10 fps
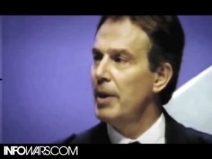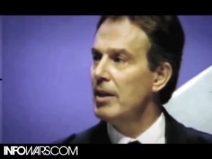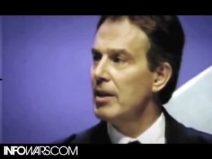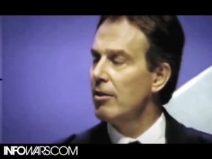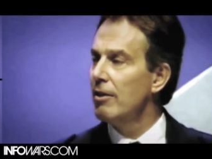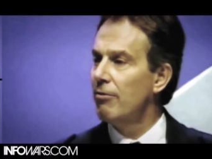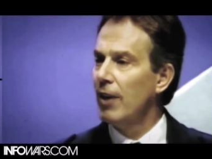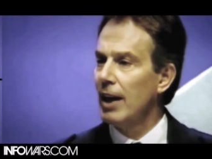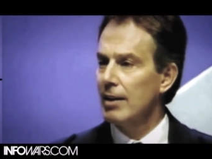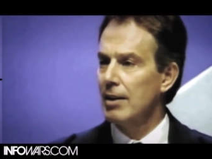The pieces are in
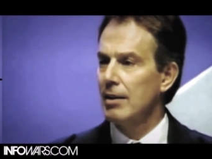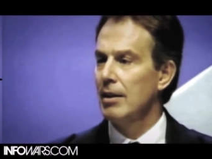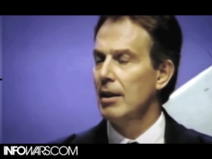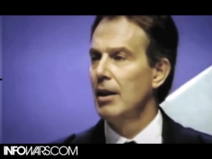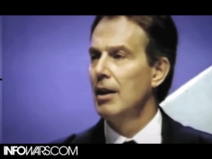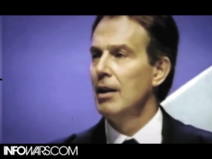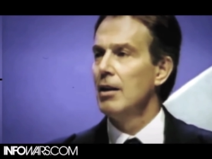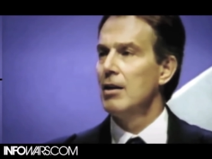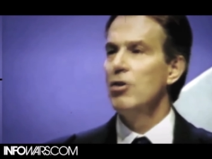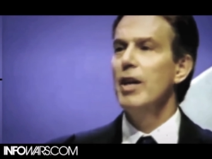flux.
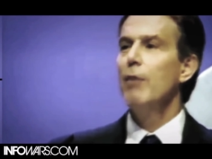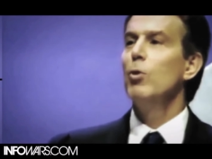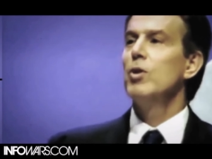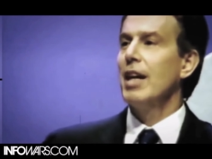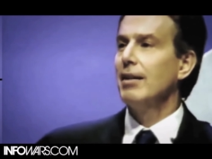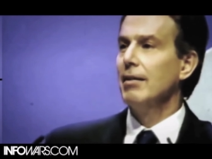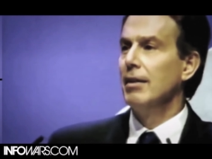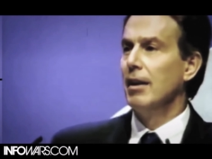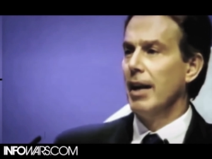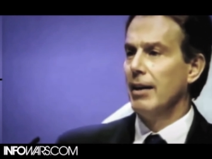Soon they will
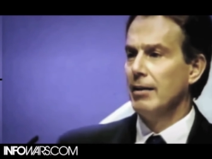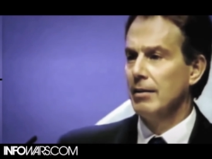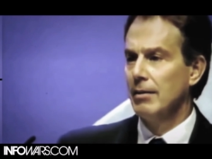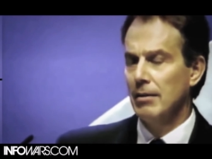settle again.